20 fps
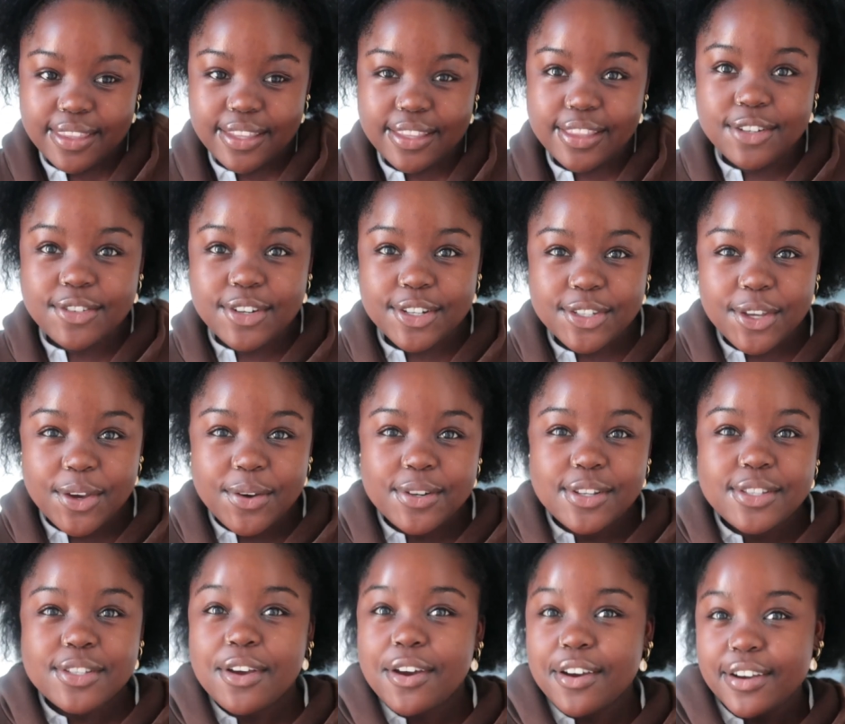the dress code is
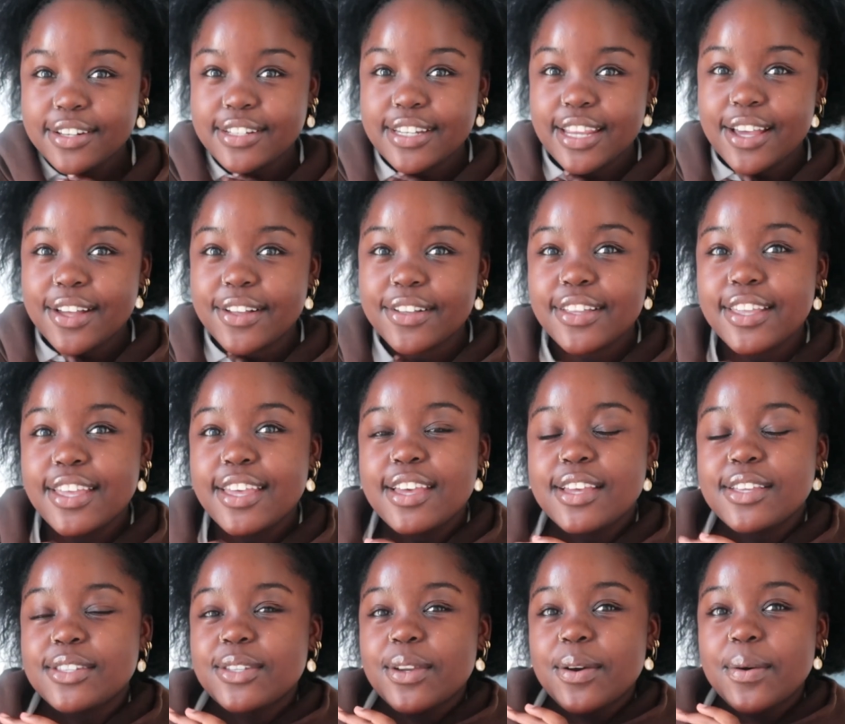cocktail,
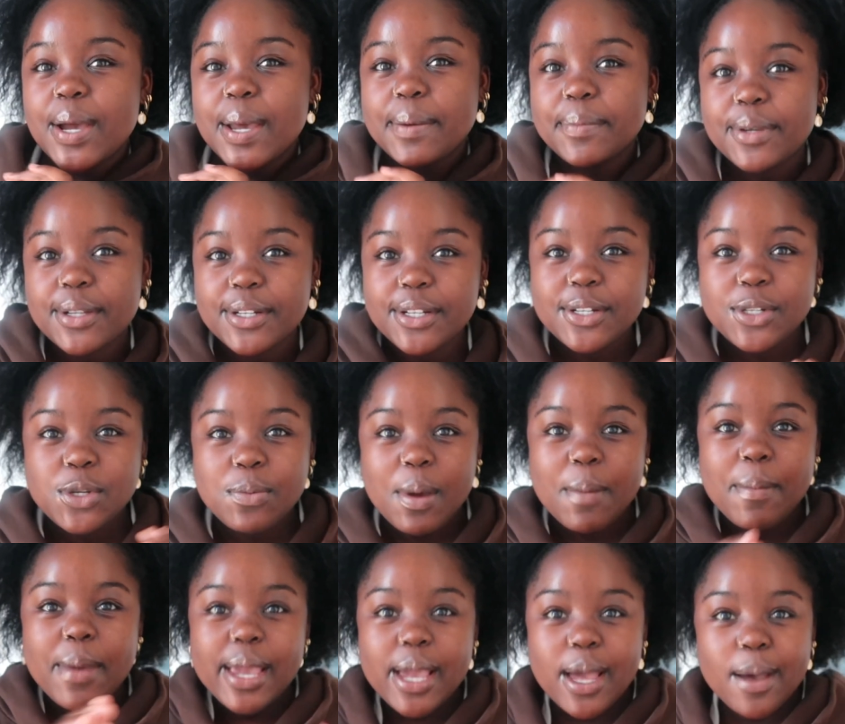so I'm gonna do my
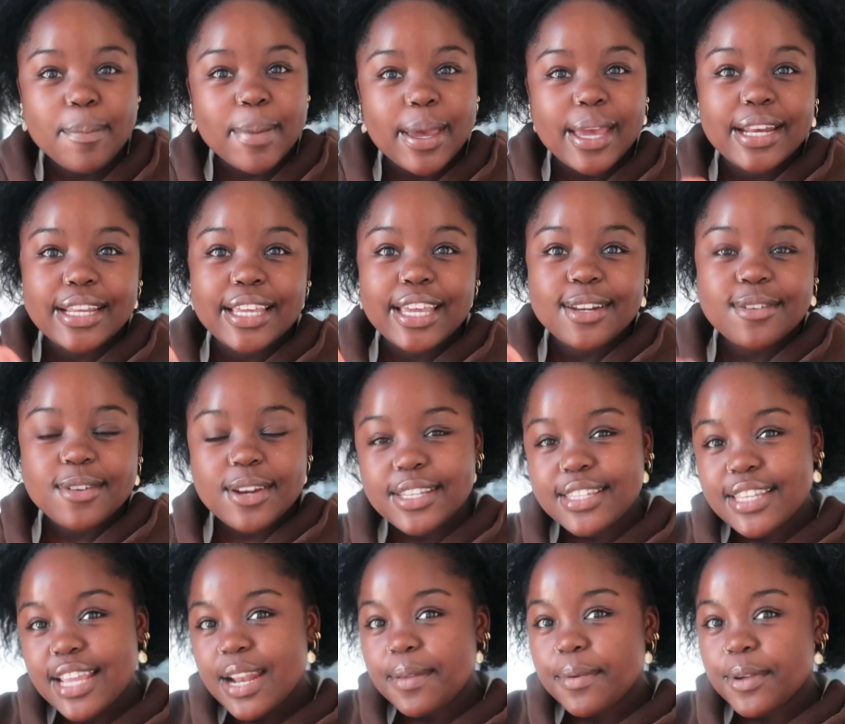makeup and get
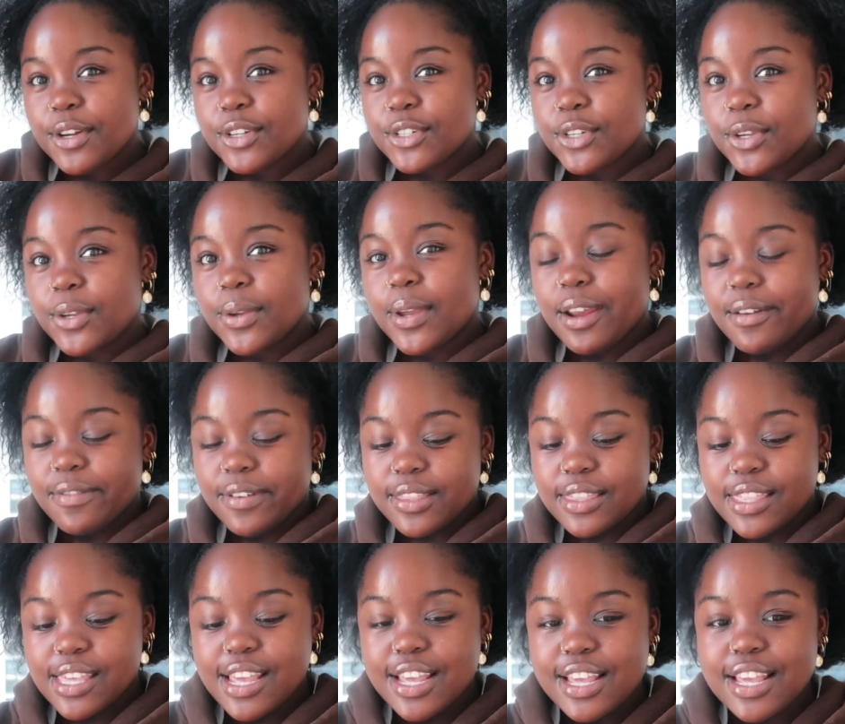dressed, and I'm gonna show you
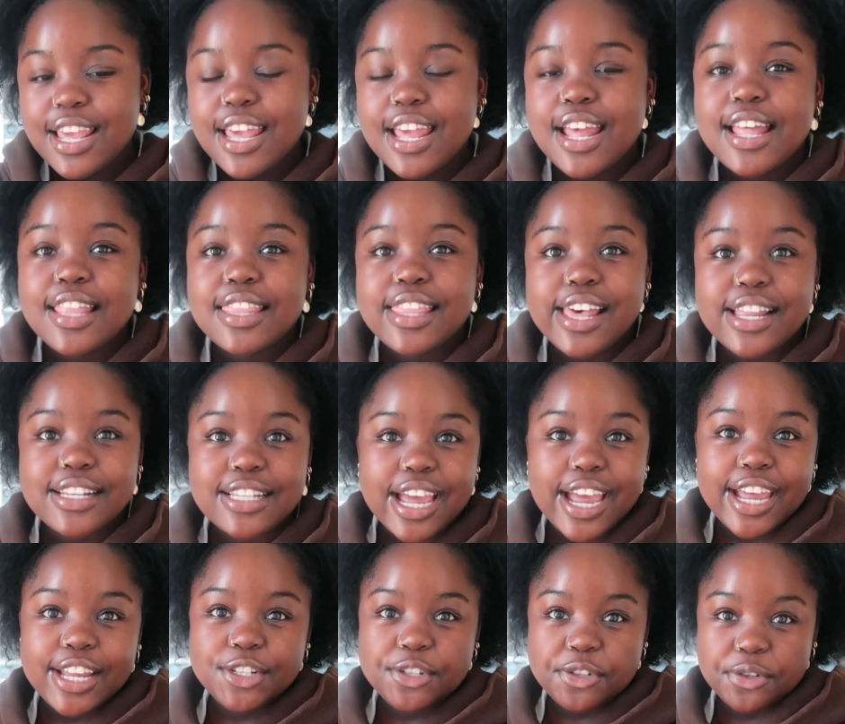everything that
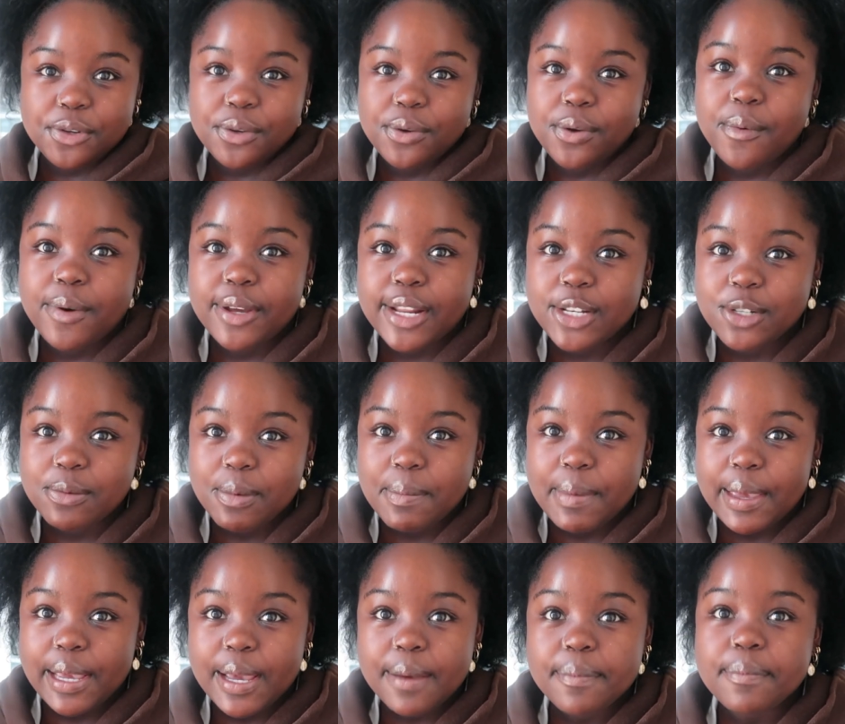I do when I do my
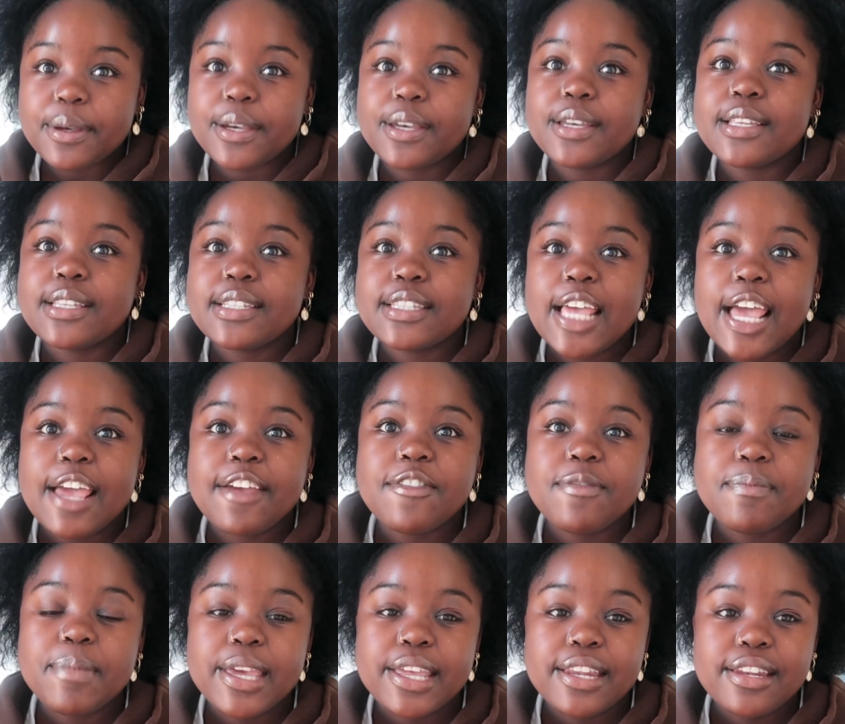makeup because
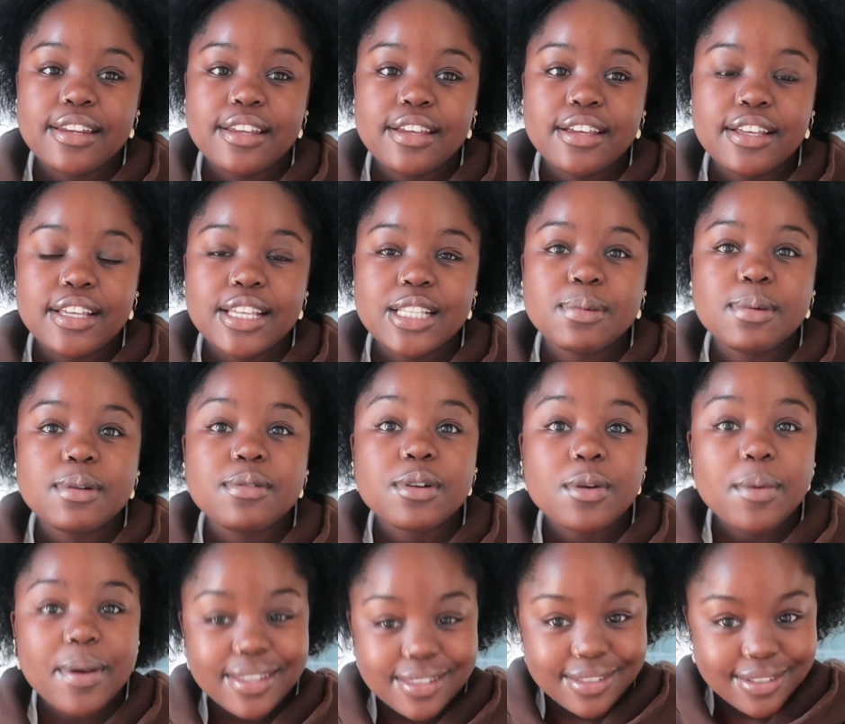it's been
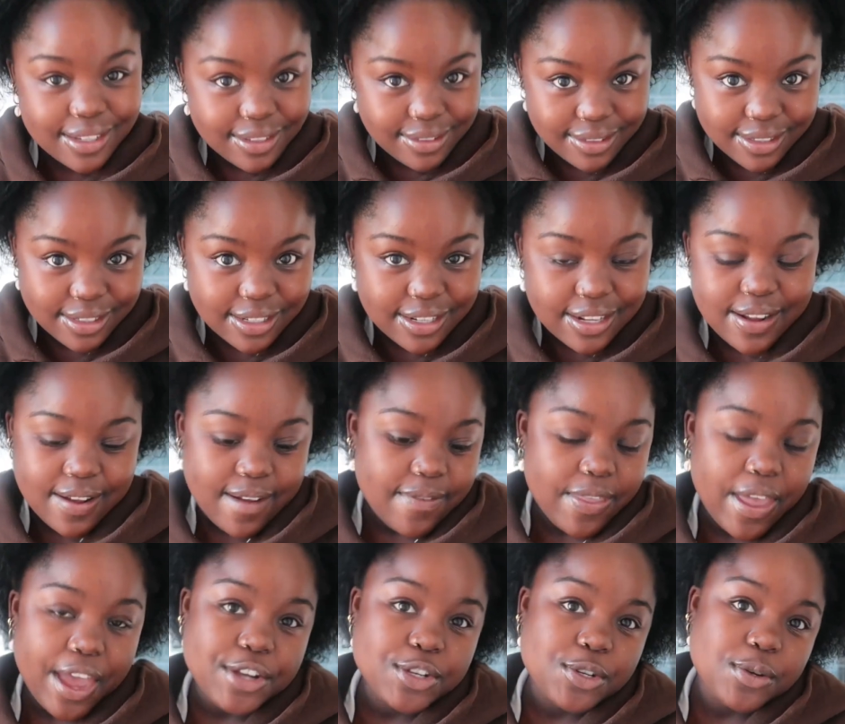requested that
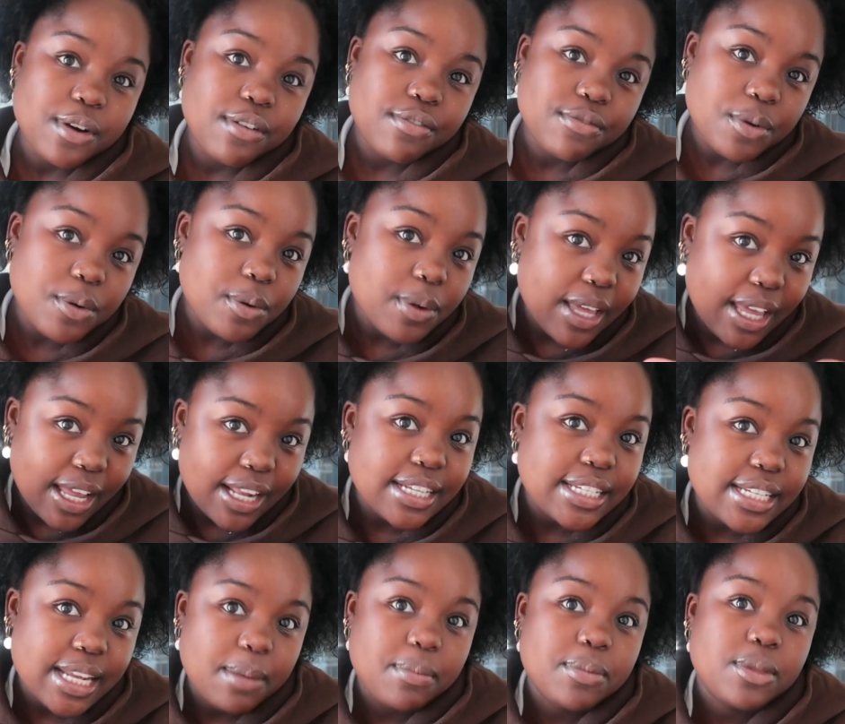I do a full
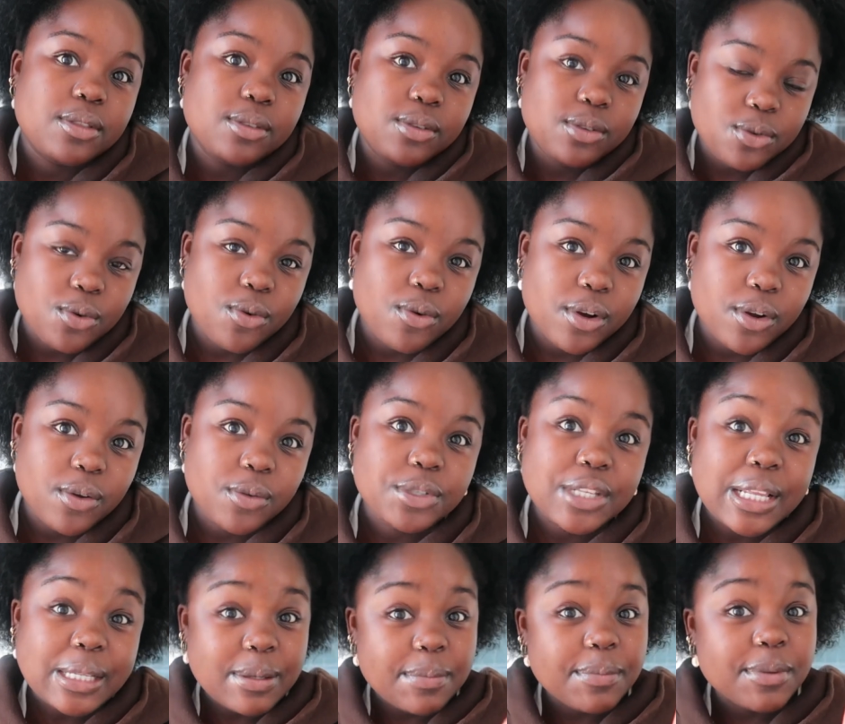in-depth tutorial. So
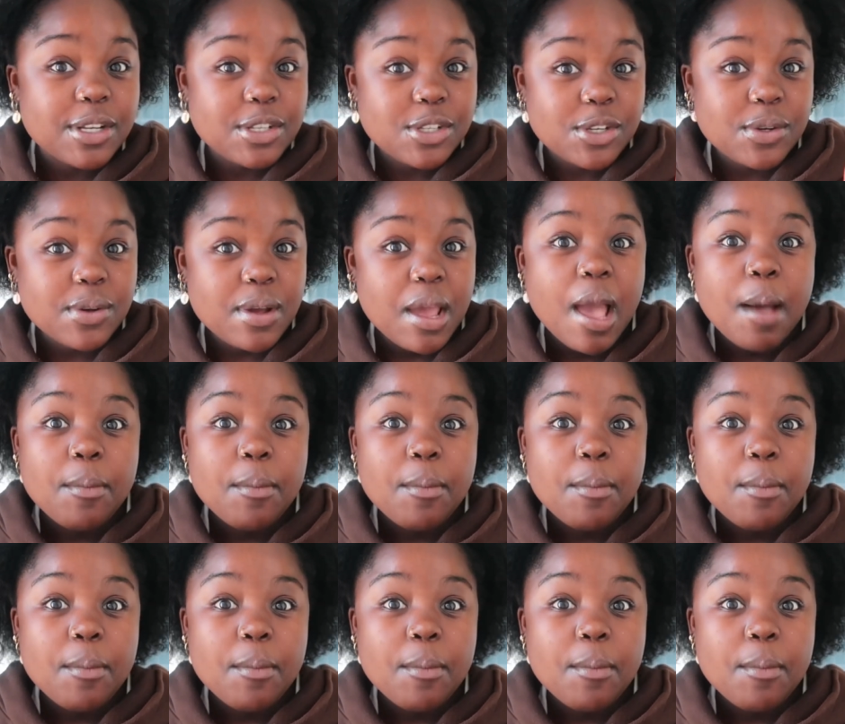that's what I'm gonna do.